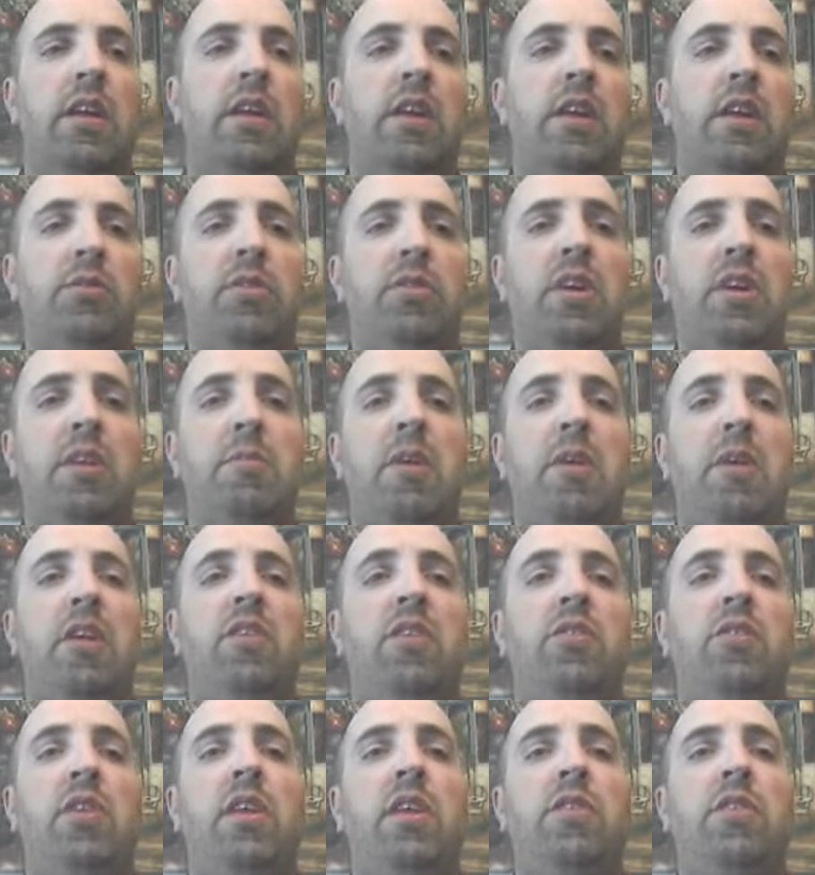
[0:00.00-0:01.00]
Next we talked about
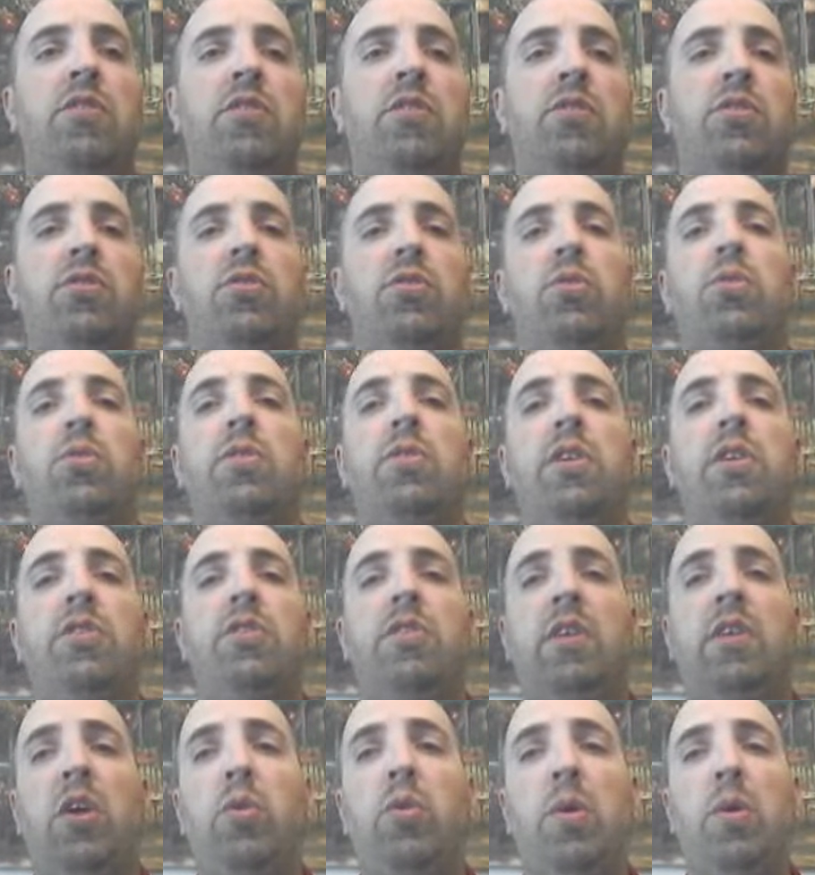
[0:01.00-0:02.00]
is your school or
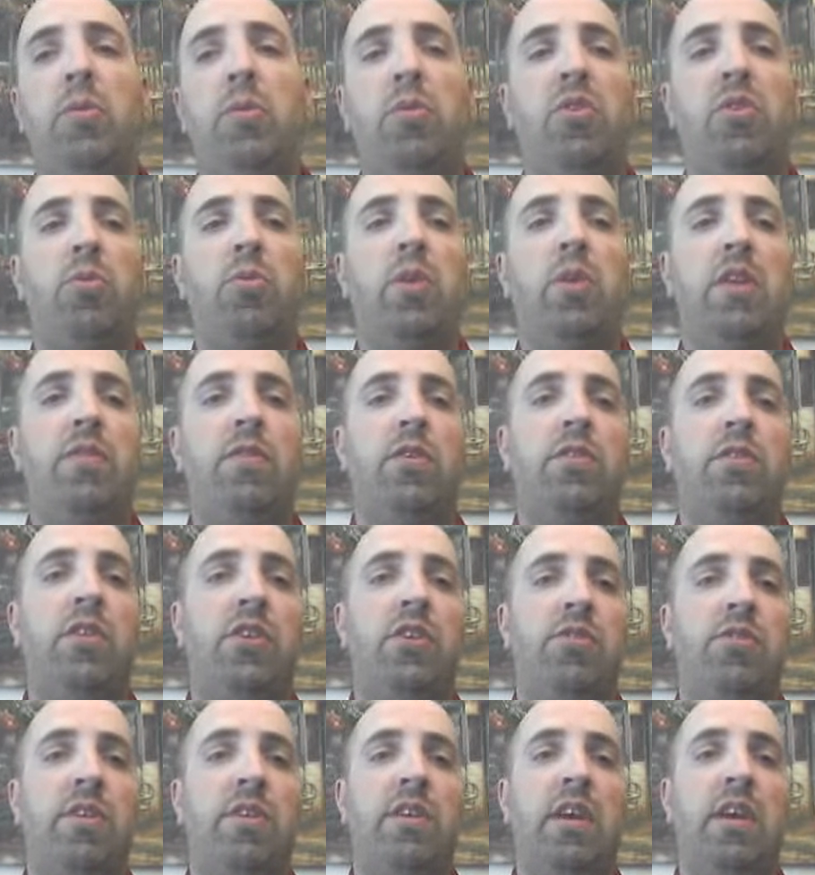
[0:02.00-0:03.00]
district equipped with 21st
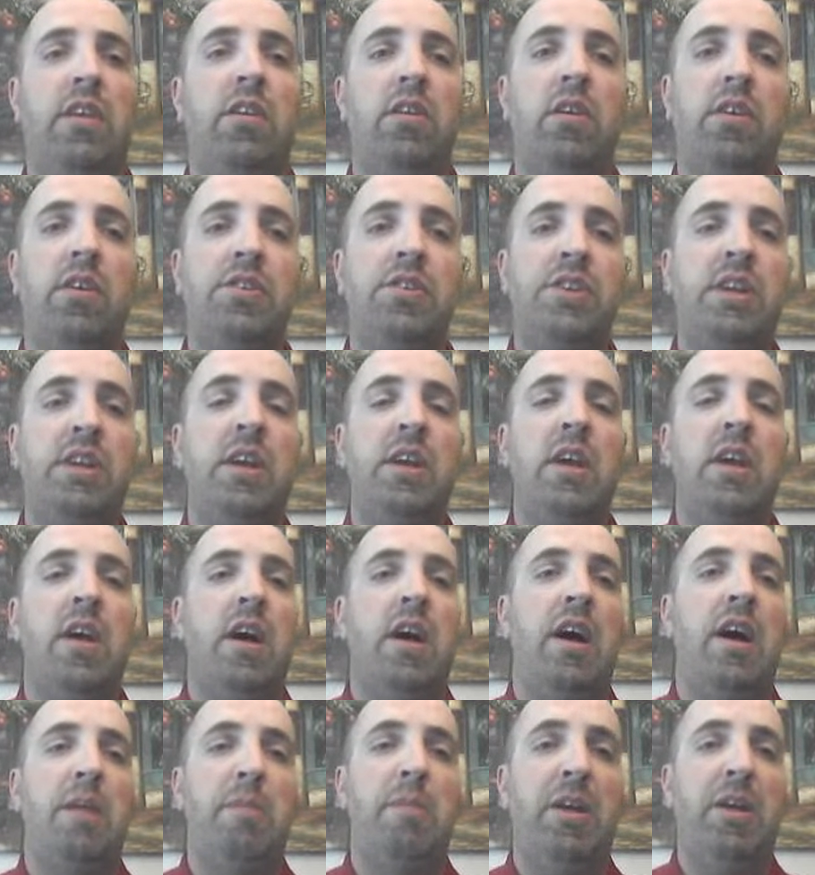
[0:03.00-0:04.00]
century technology?
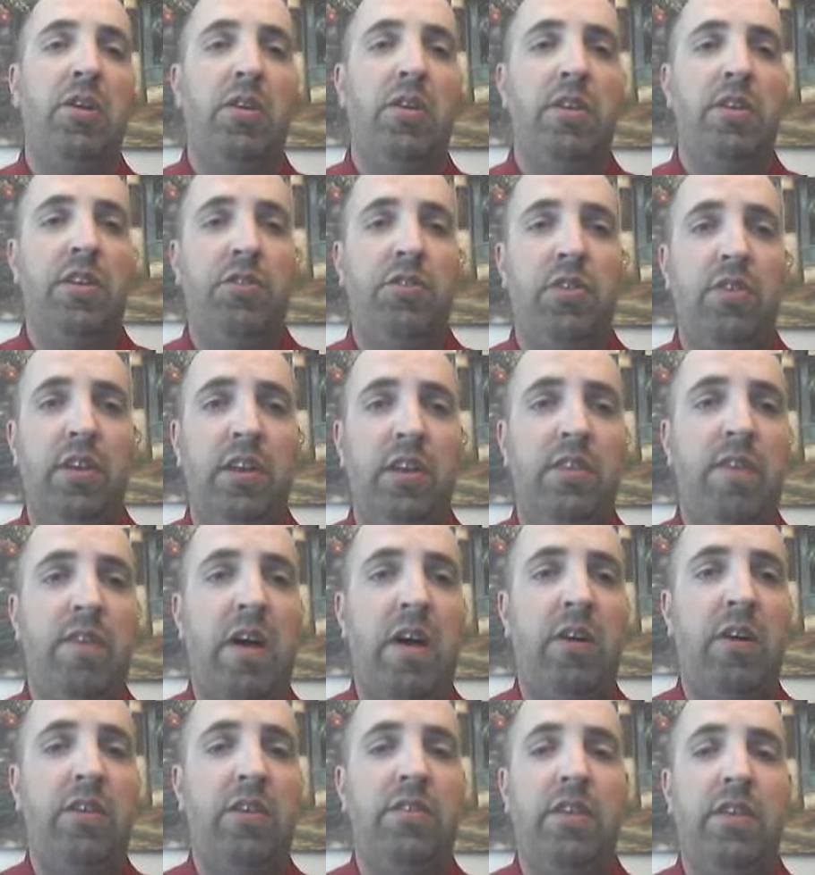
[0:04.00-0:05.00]
My current district is
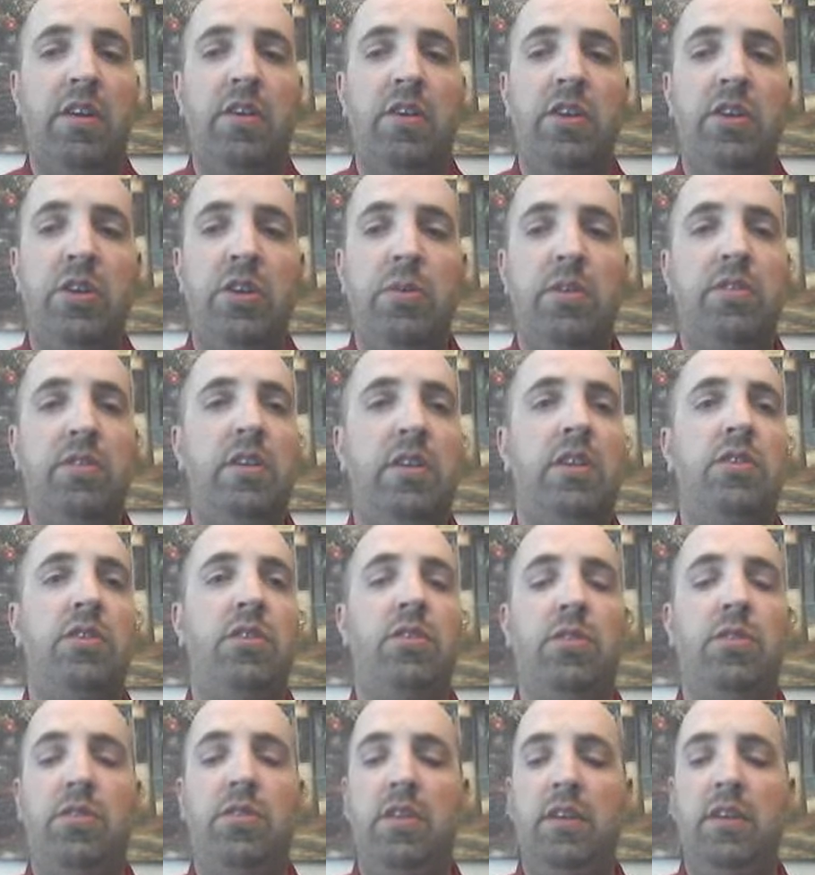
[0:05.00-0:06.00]
Valley Center USD
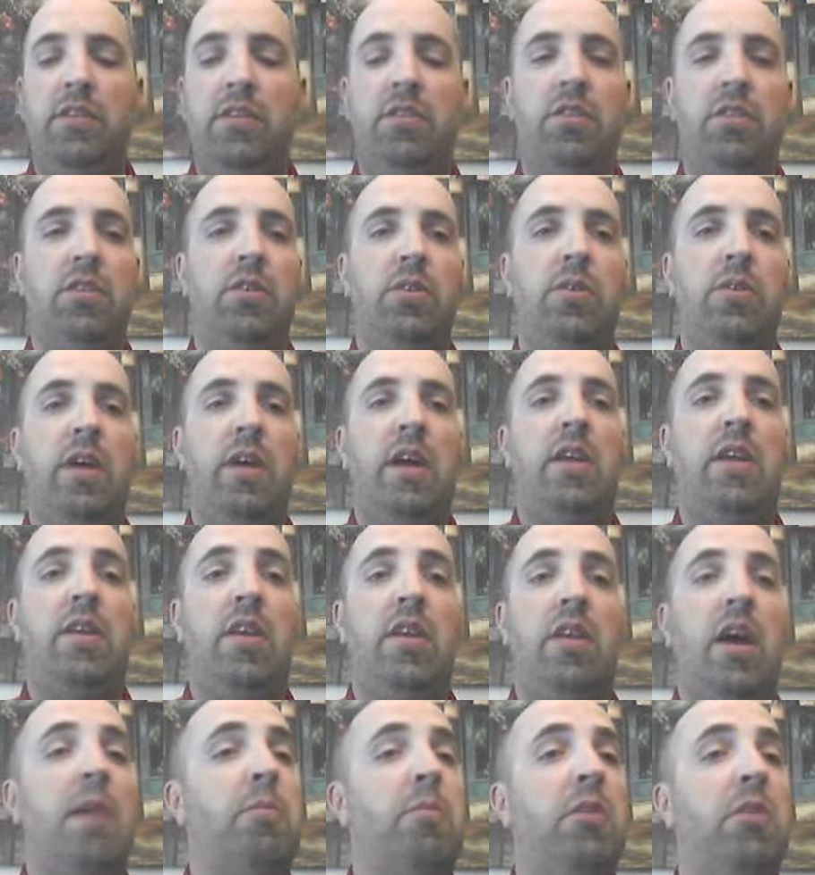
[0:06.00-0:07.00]
262,
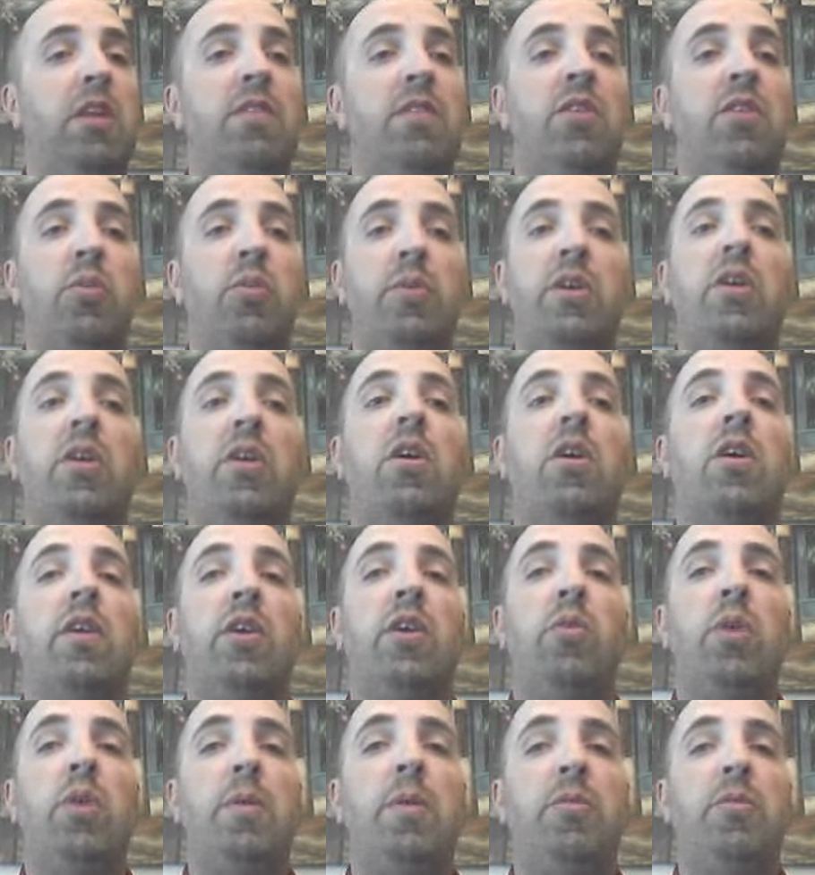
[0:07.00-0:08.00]
and I believe that we are
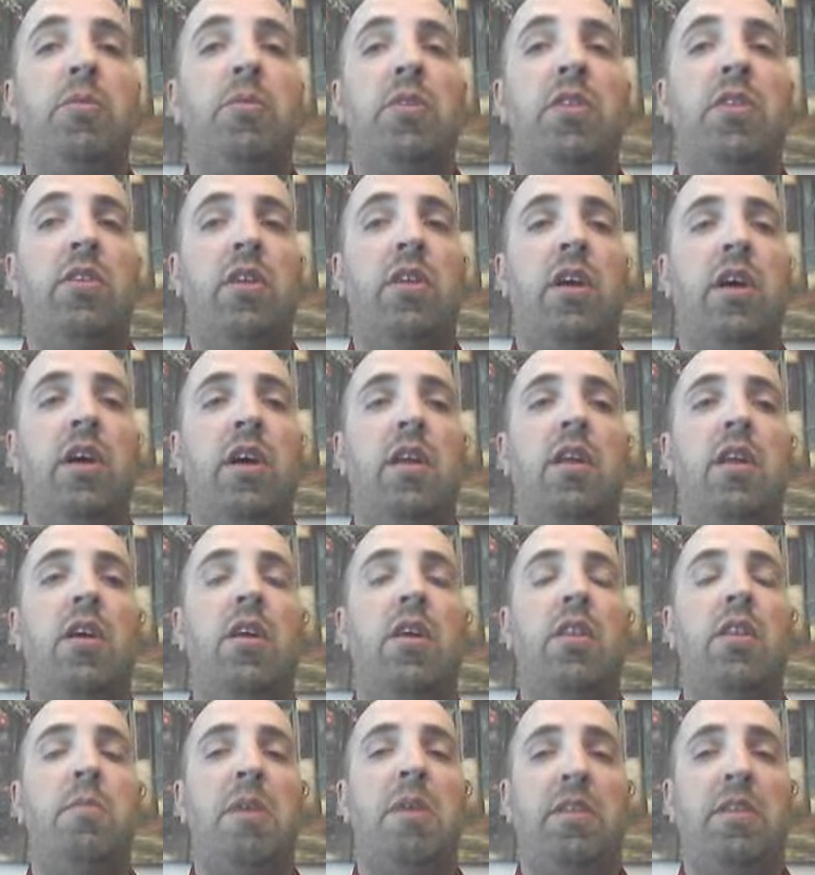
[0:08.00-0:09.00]
equipped with
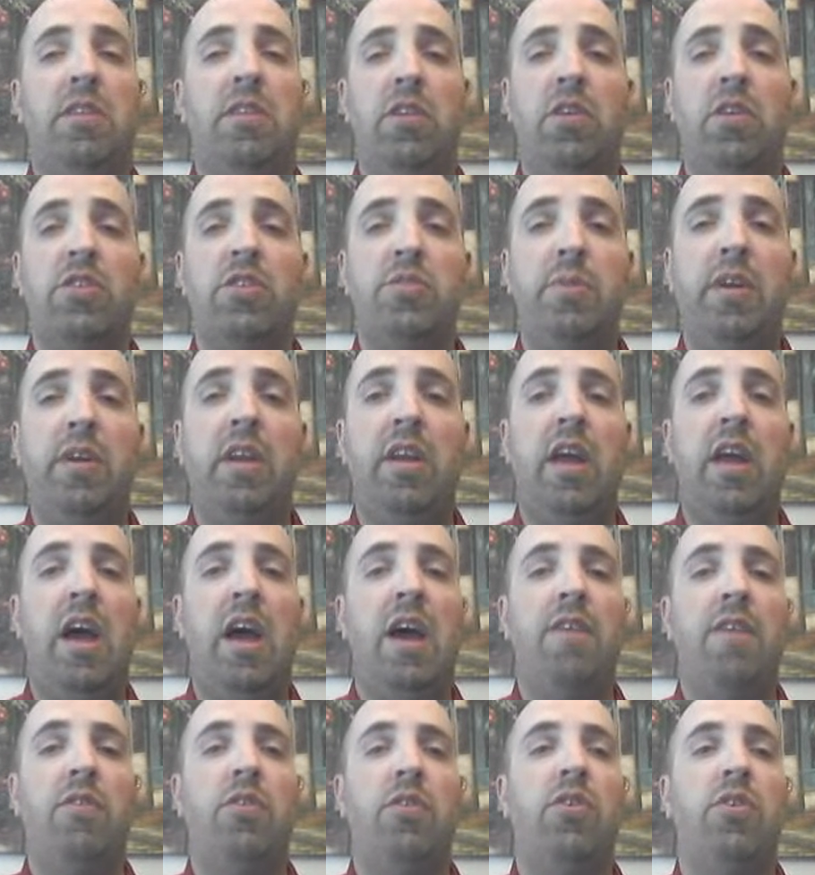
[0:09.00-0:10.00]
the best technology we could
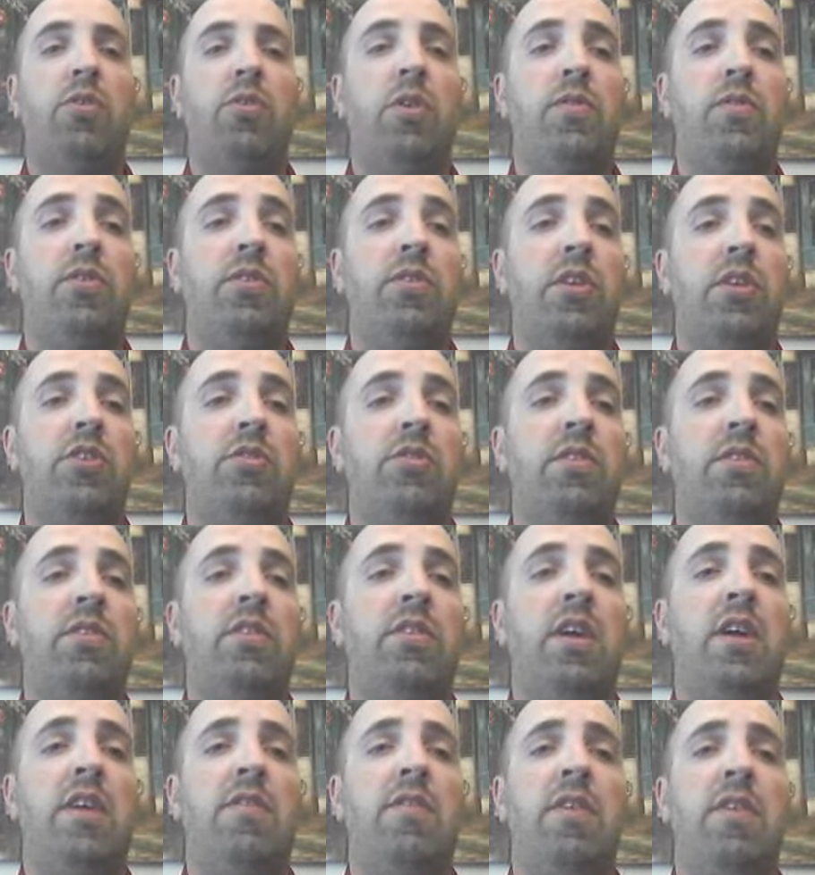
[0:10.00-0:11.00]
have for our 21st century
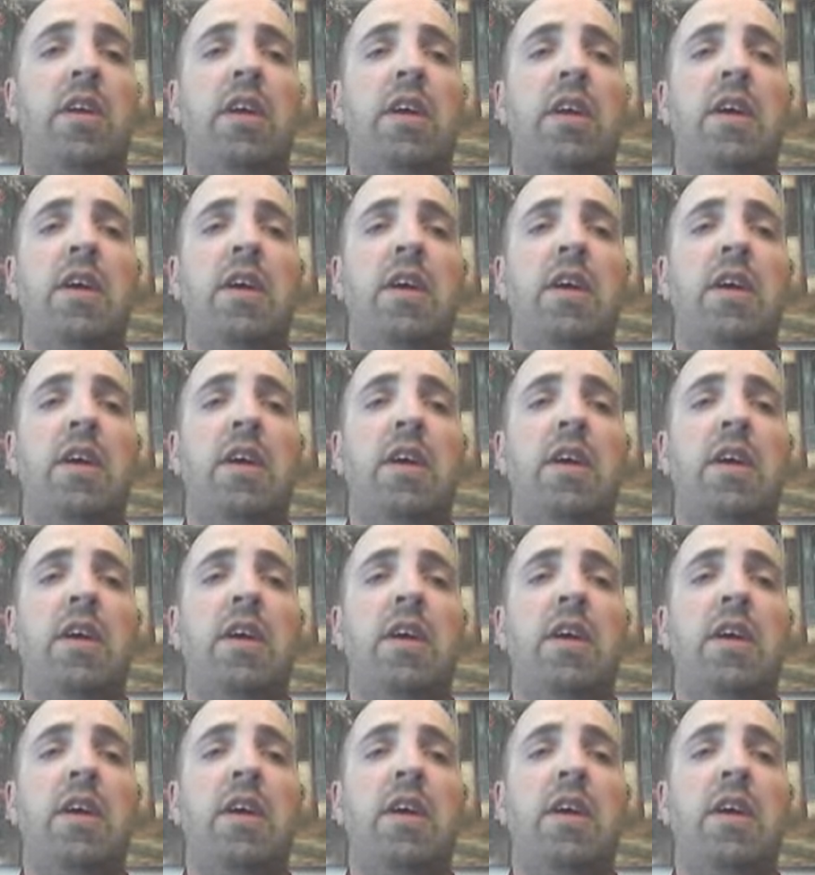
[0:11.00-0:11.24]
stuff.